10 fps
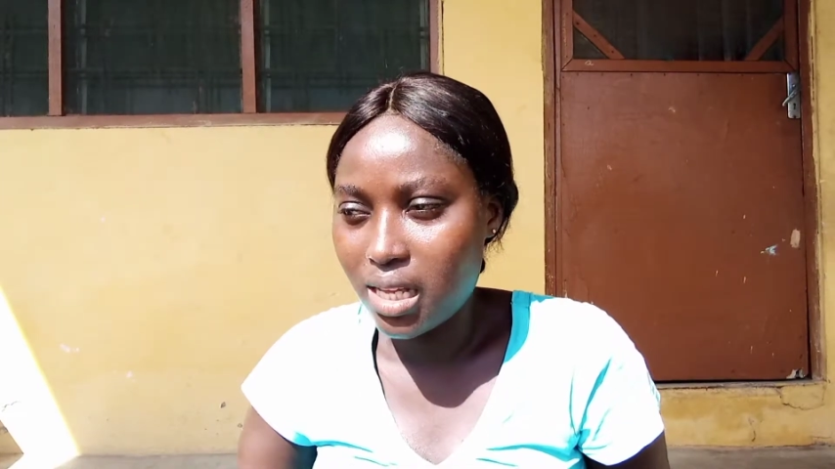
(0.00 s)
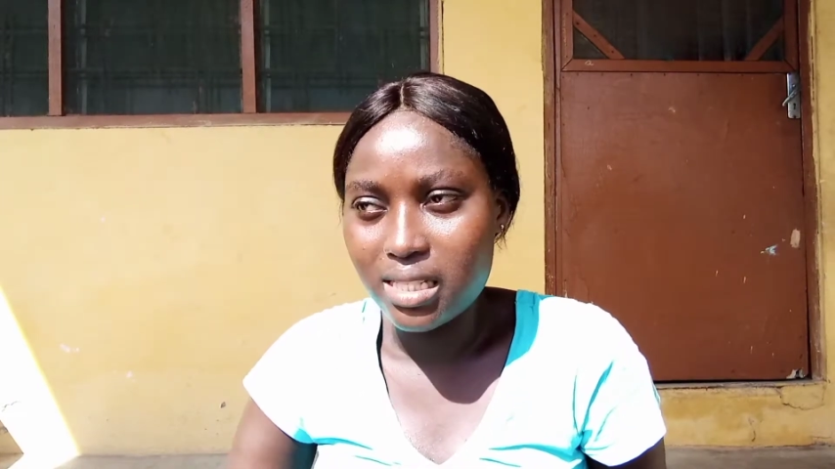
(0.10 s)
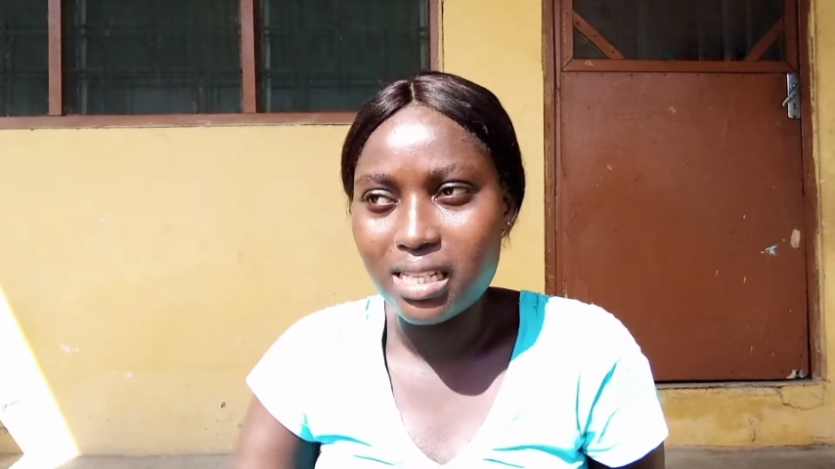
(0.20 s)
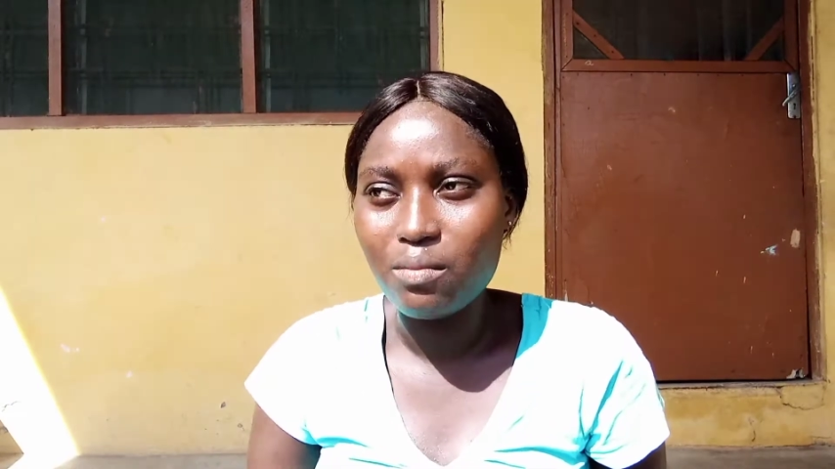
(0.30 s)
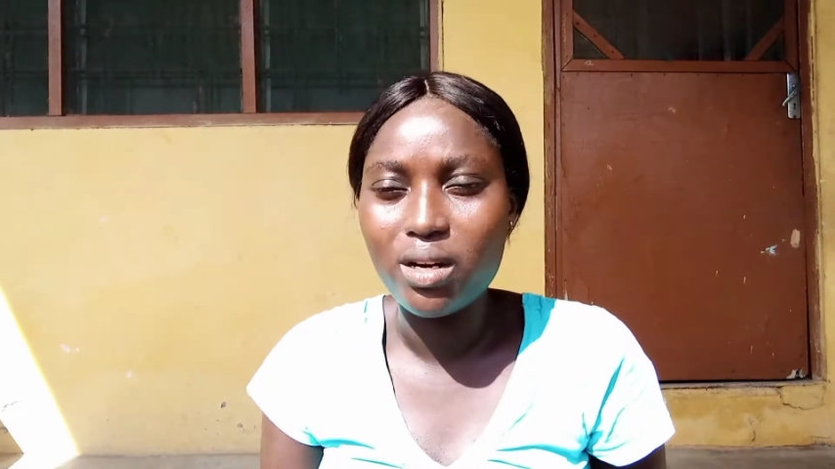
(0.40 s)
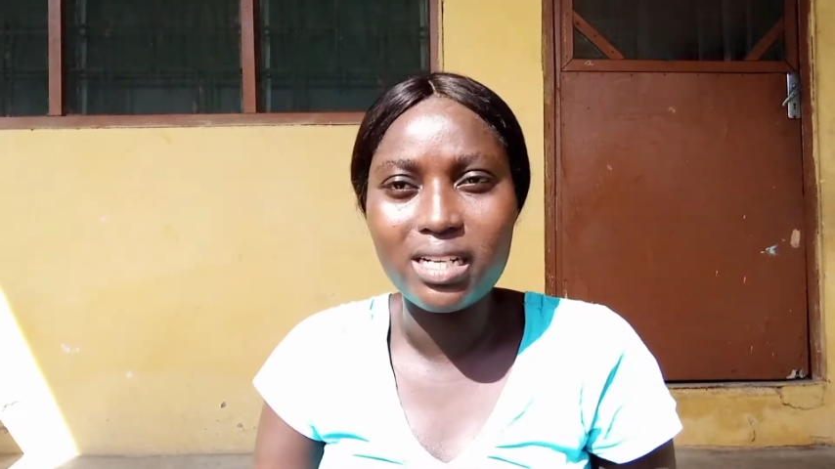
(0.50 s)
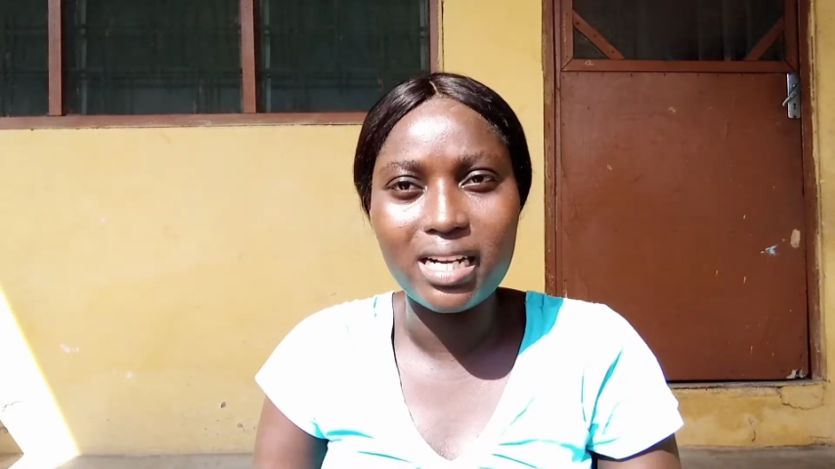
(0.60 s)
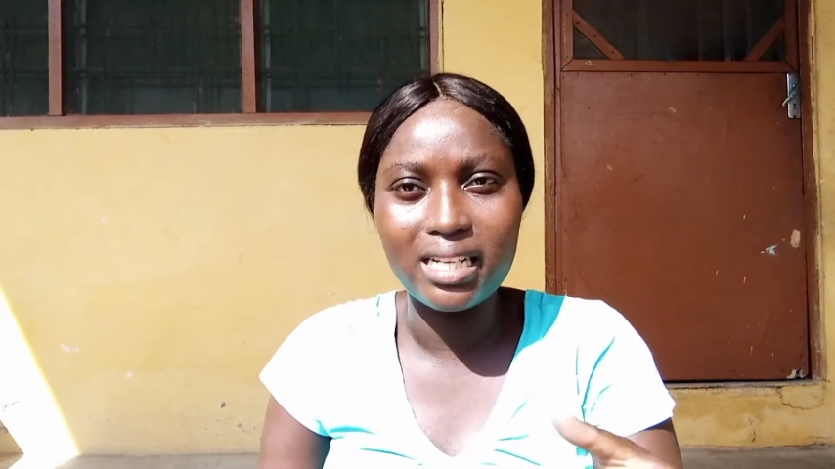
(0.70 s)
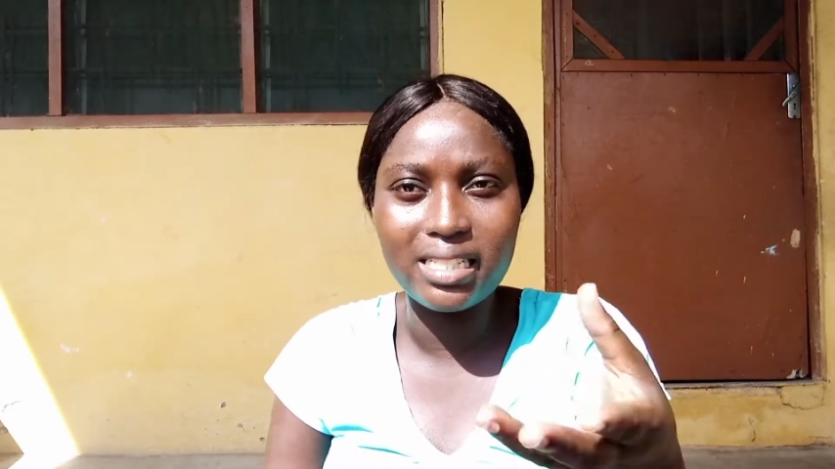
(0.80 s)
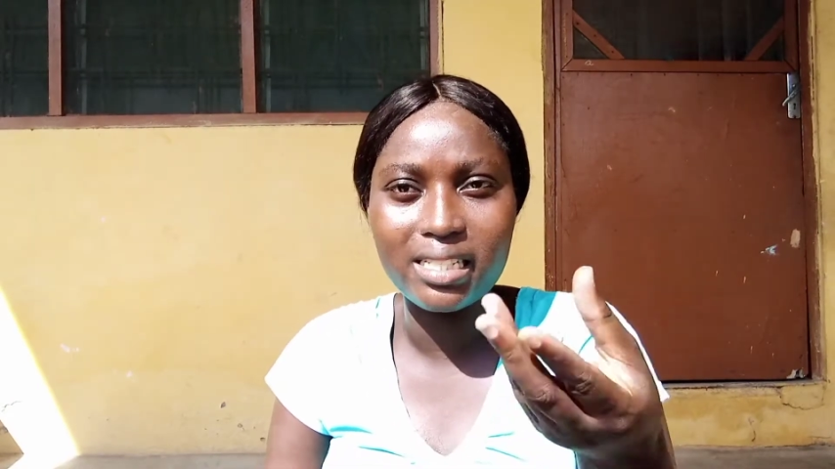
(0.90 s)
Someone
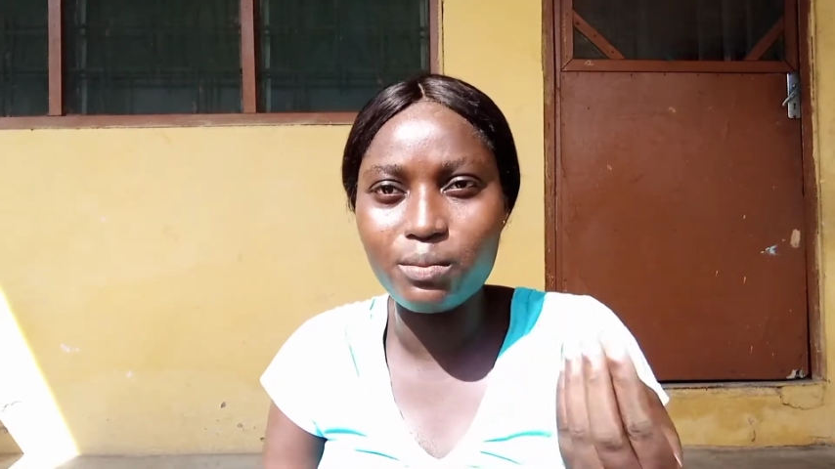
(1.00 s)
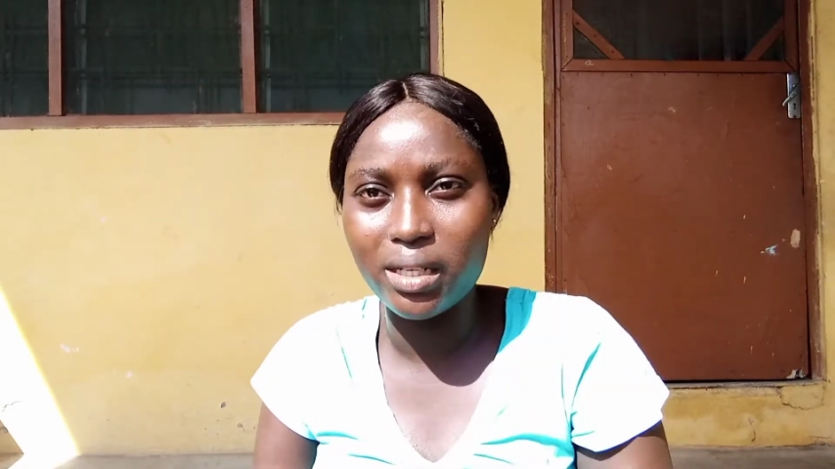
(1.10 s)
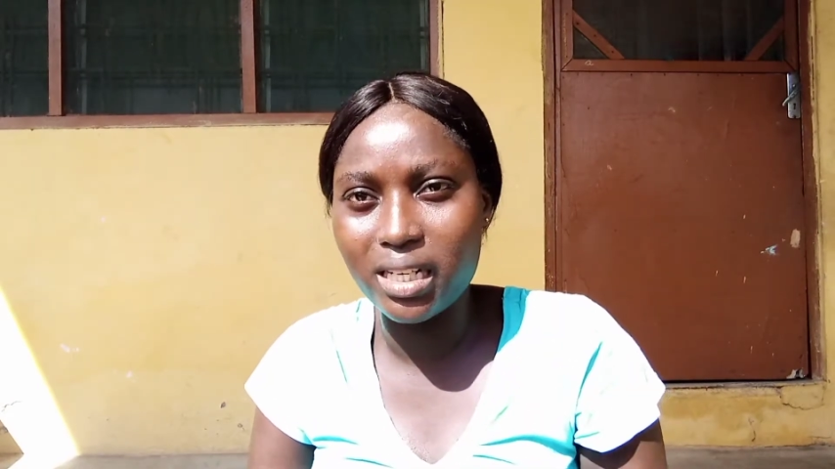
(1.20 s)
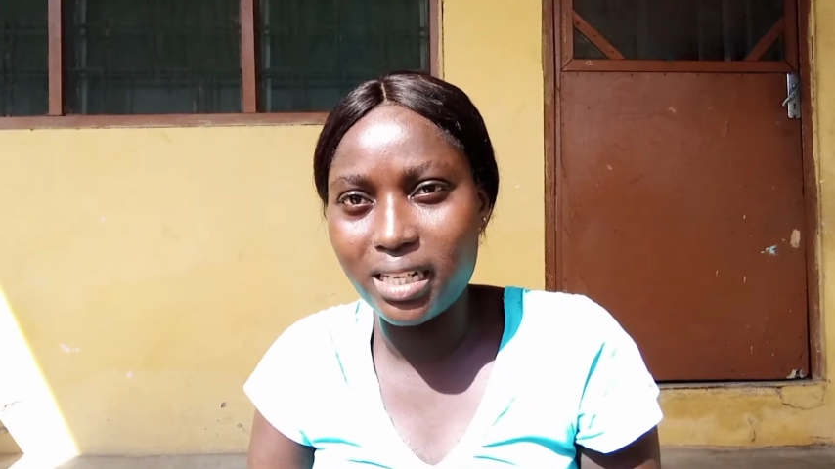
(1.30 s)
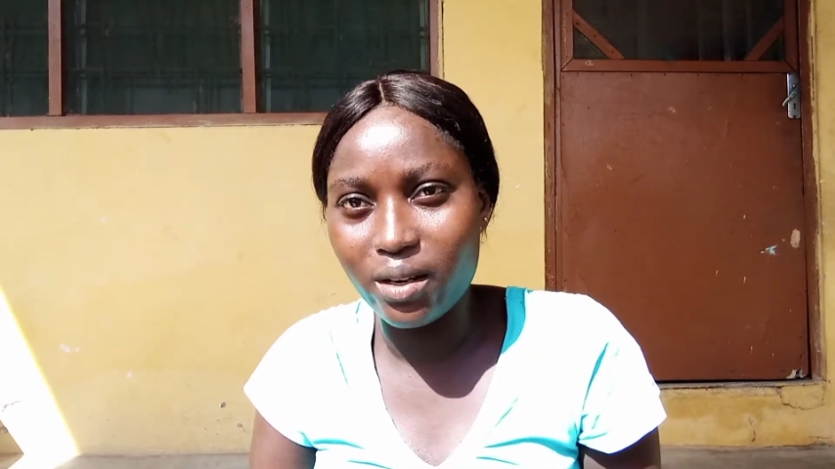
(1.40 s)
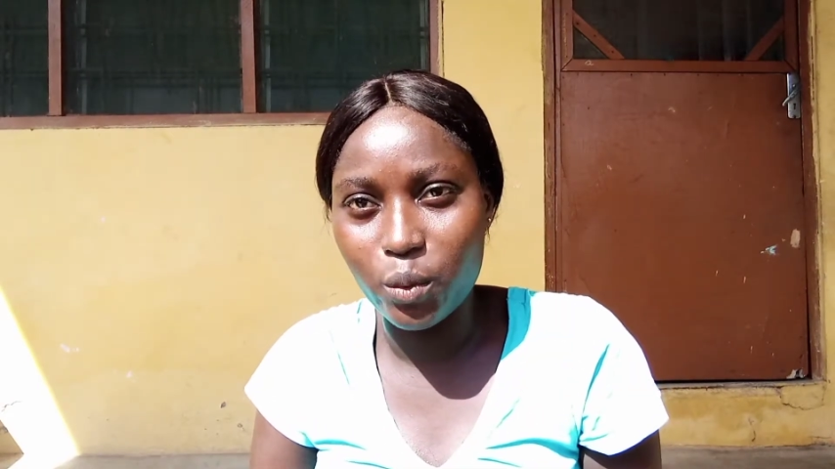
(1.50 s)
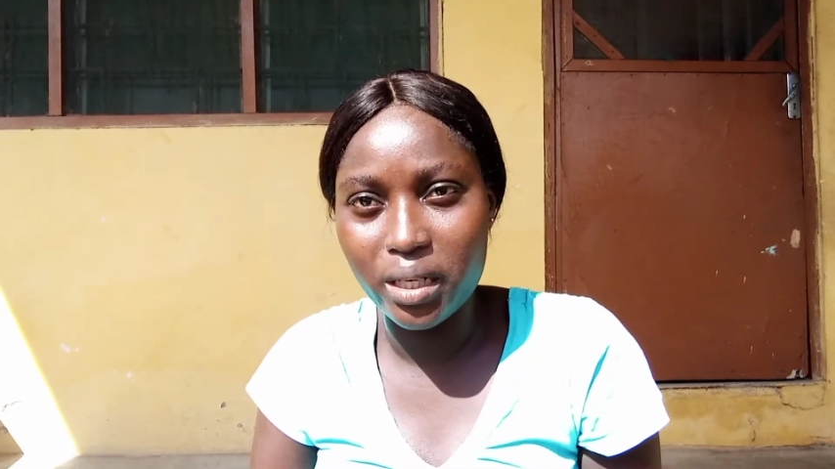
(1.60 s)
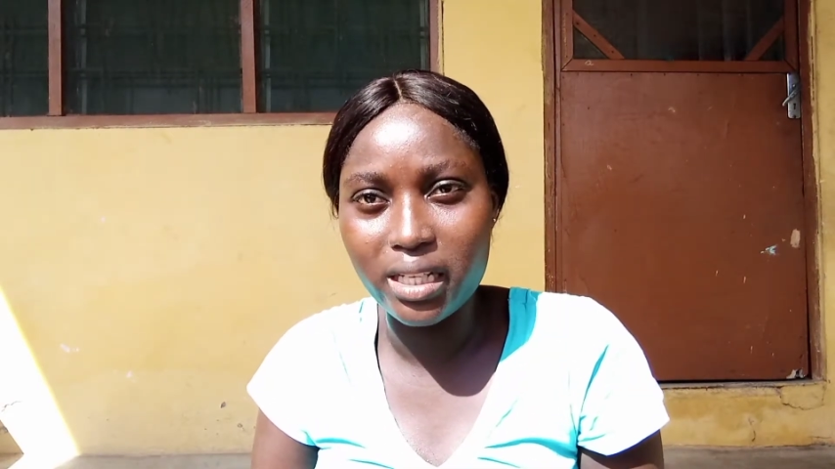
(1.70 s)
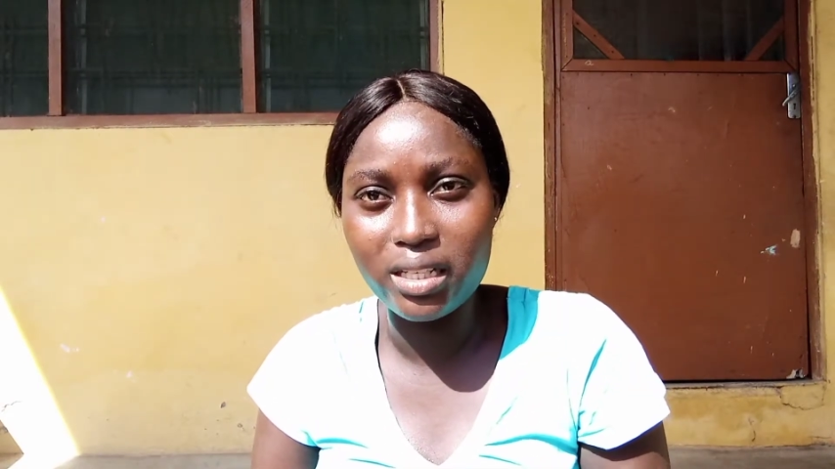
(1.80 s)
can just bring their wig.